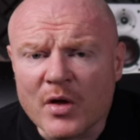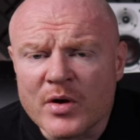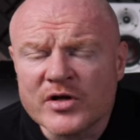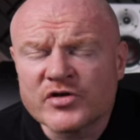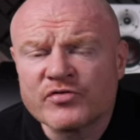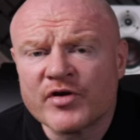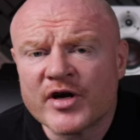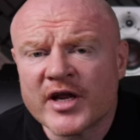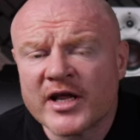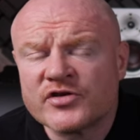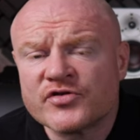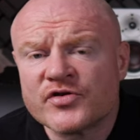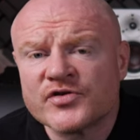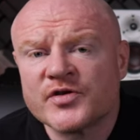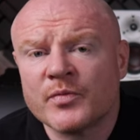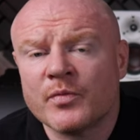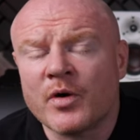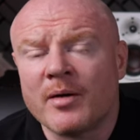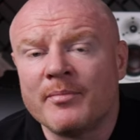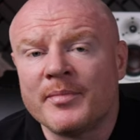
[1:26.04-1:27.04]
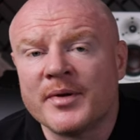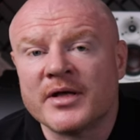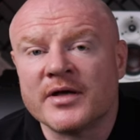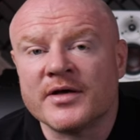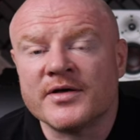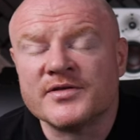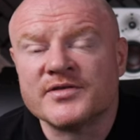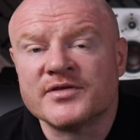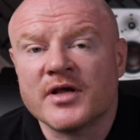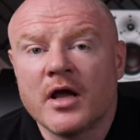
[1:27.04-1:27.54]
That's a really interesting one
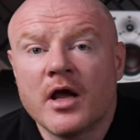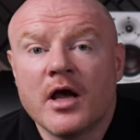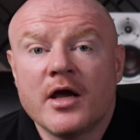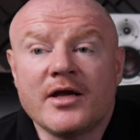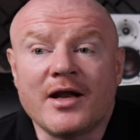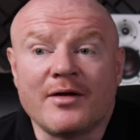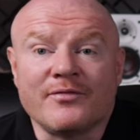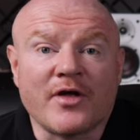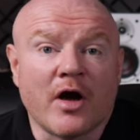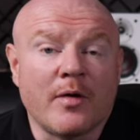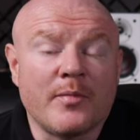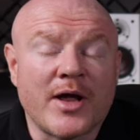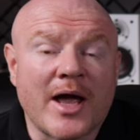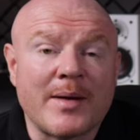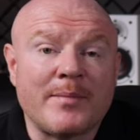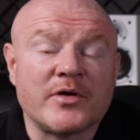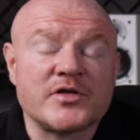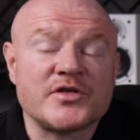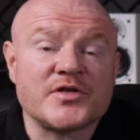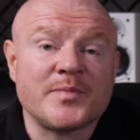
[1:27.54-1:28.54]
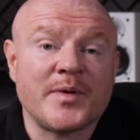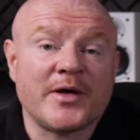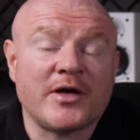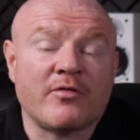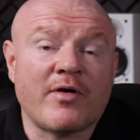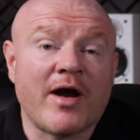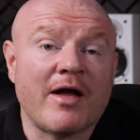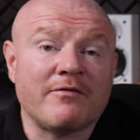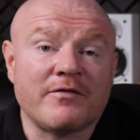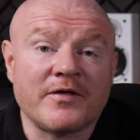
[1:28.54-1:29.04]
because, you know, Dolby Atmos has
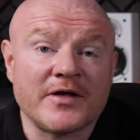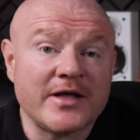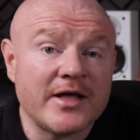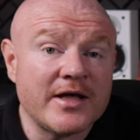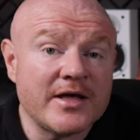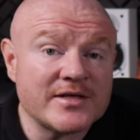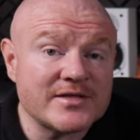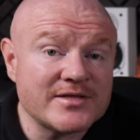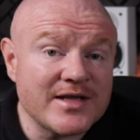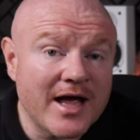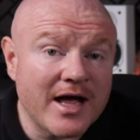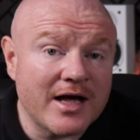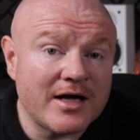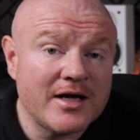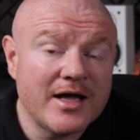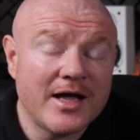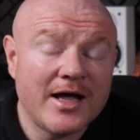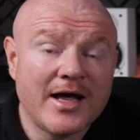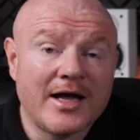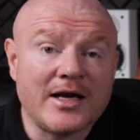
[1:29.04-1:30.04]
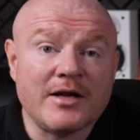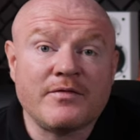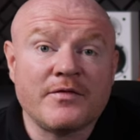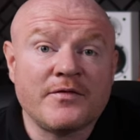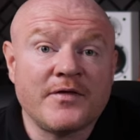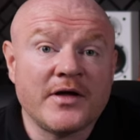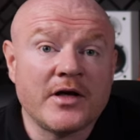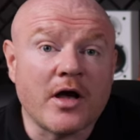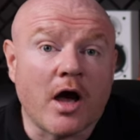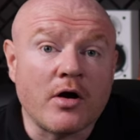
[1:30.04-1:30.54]
been around for years now. And if
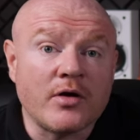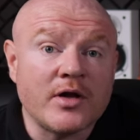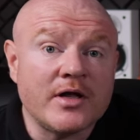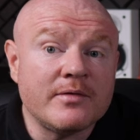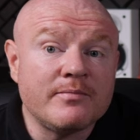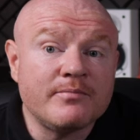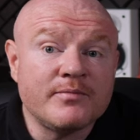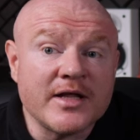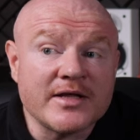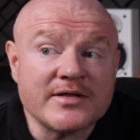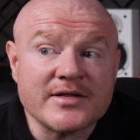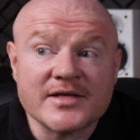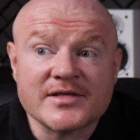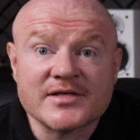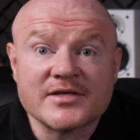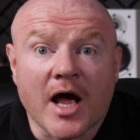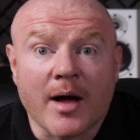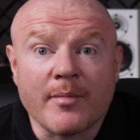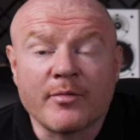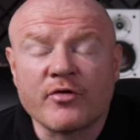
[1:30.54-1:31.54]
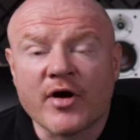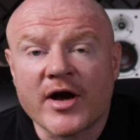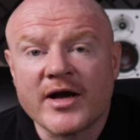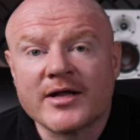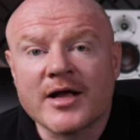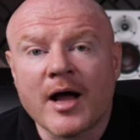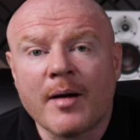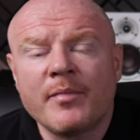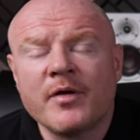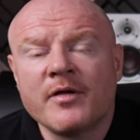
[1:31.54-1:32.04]
you think I only did this
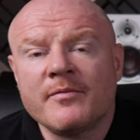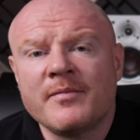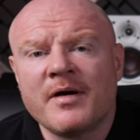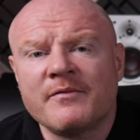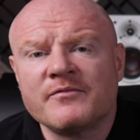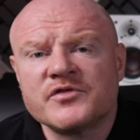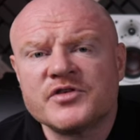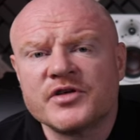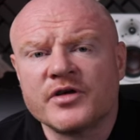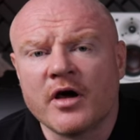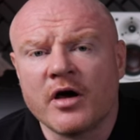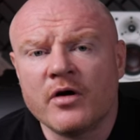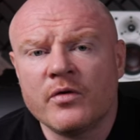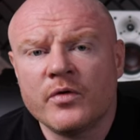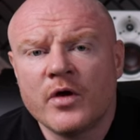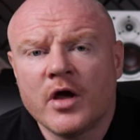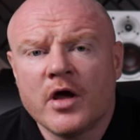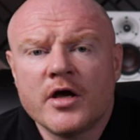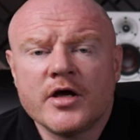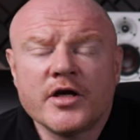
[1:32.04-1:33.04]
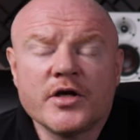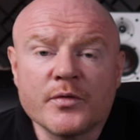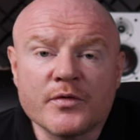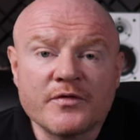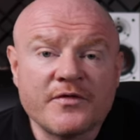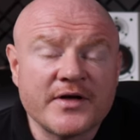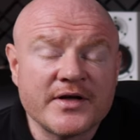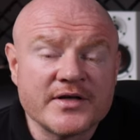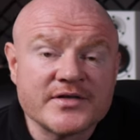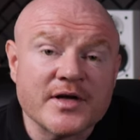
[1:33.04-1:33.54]
upgrade a couple of months ago, you
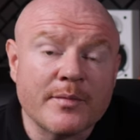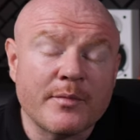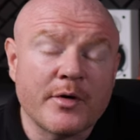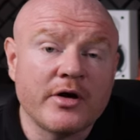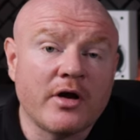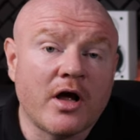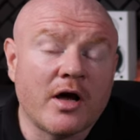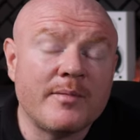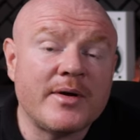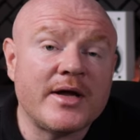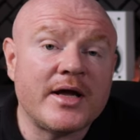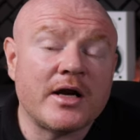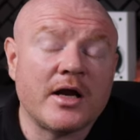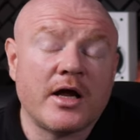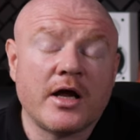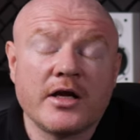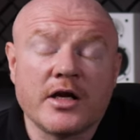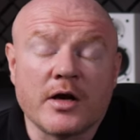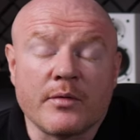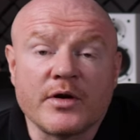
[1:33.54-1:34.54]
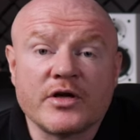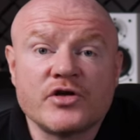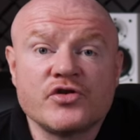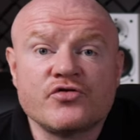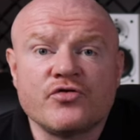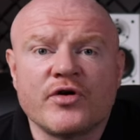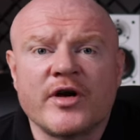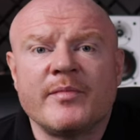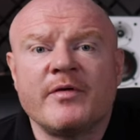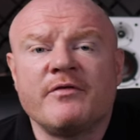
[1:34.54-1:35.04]
would think someone like me, you know,
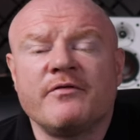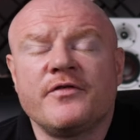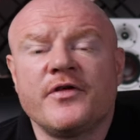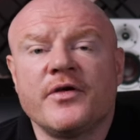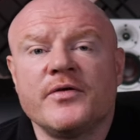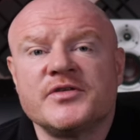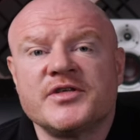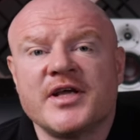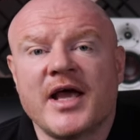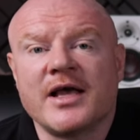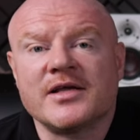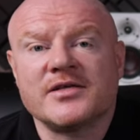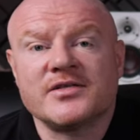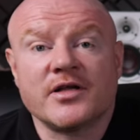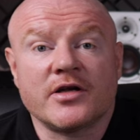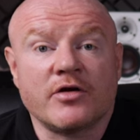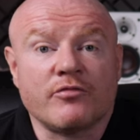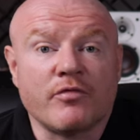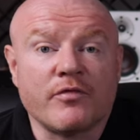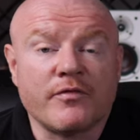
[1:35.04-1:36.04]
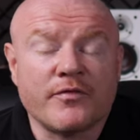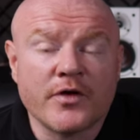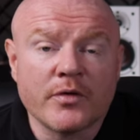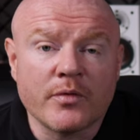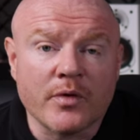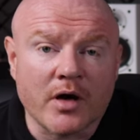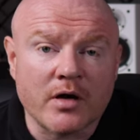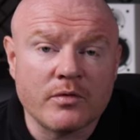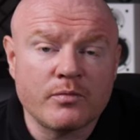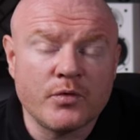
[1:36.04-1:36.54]
extreme enthusiast and a
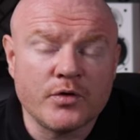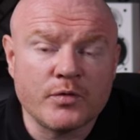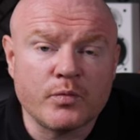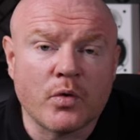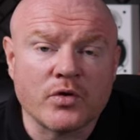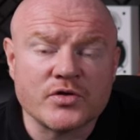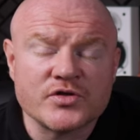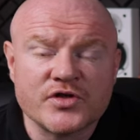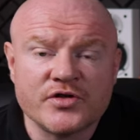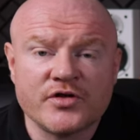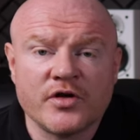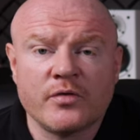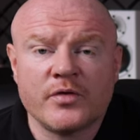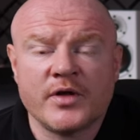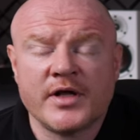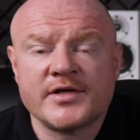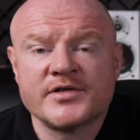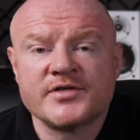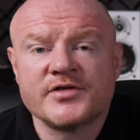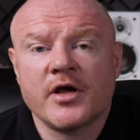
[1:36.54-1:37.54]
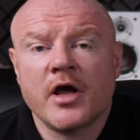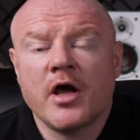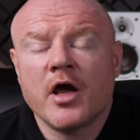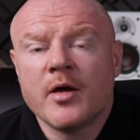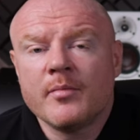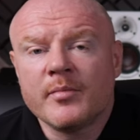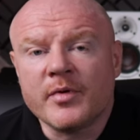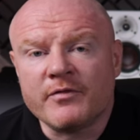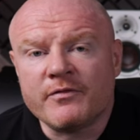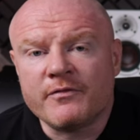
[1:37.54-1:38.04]
reviewer would want to do this
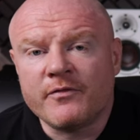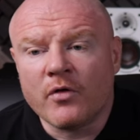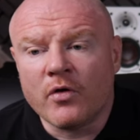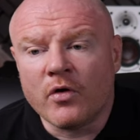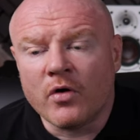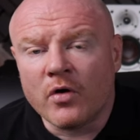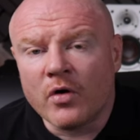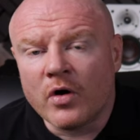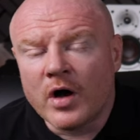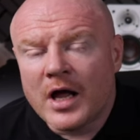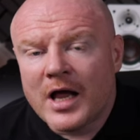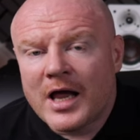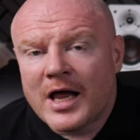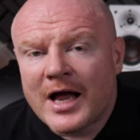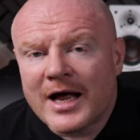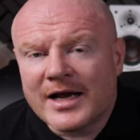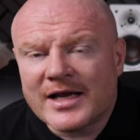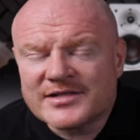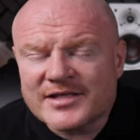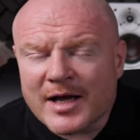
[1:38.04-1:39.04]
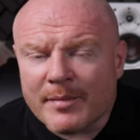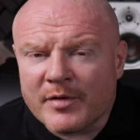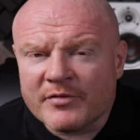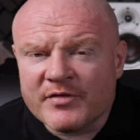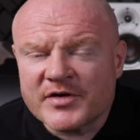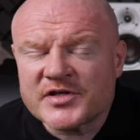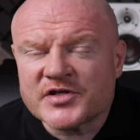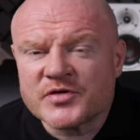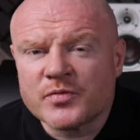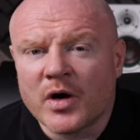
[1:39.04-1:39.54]
before. And there's a couple
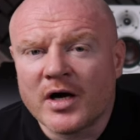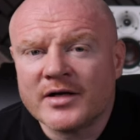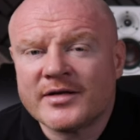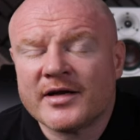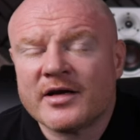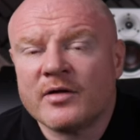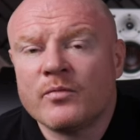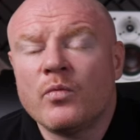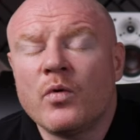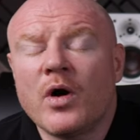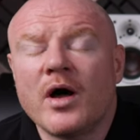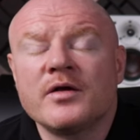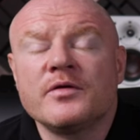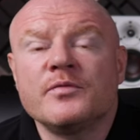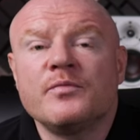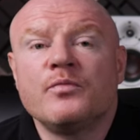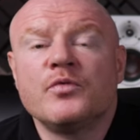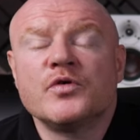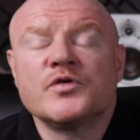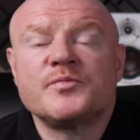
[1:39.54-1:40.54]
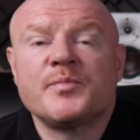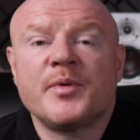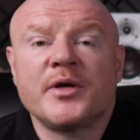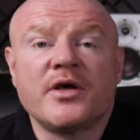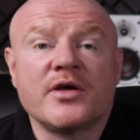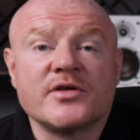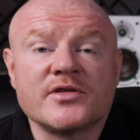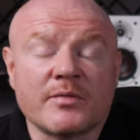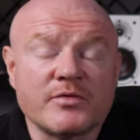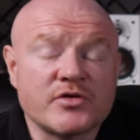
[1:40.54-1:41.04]
of reasons why I didn't. One was
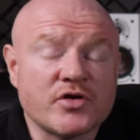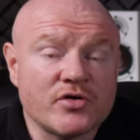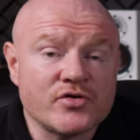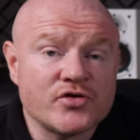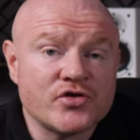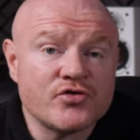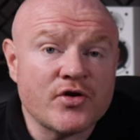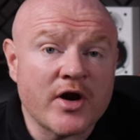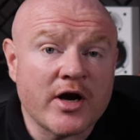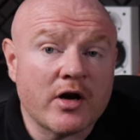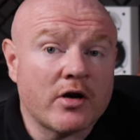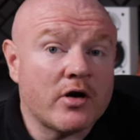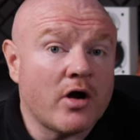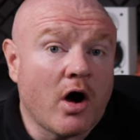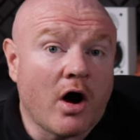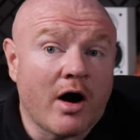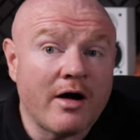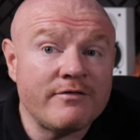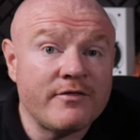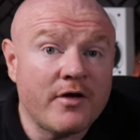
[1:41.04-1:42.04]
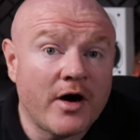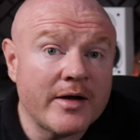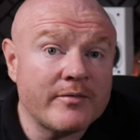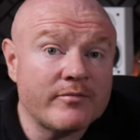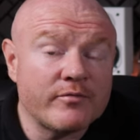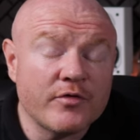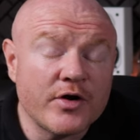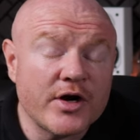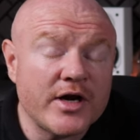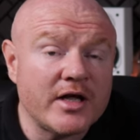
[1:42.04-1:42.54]
because I was concentrating on hi-fi.
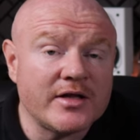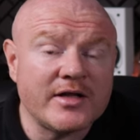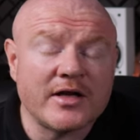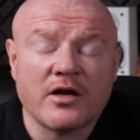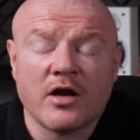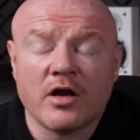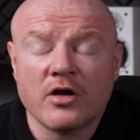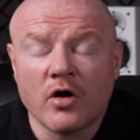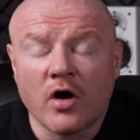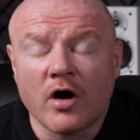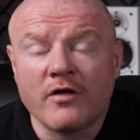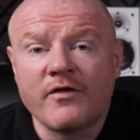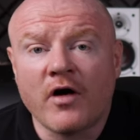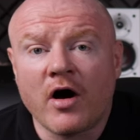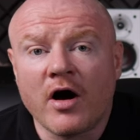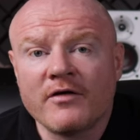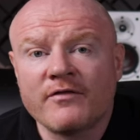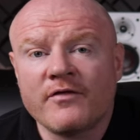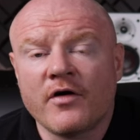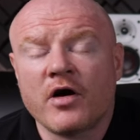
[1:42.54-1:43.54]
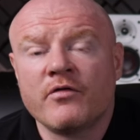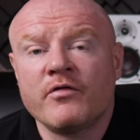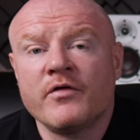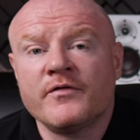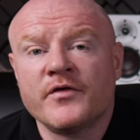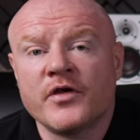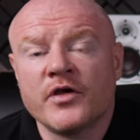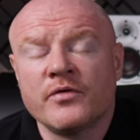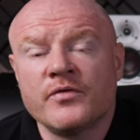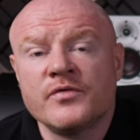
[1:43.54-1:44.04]
Really, I did a lot of hi-fi
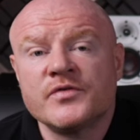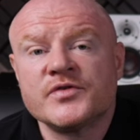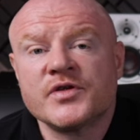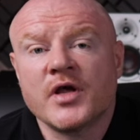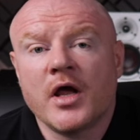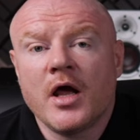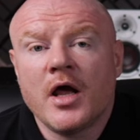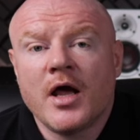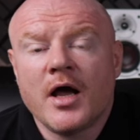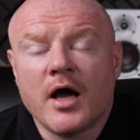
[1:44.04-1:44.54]
reviews.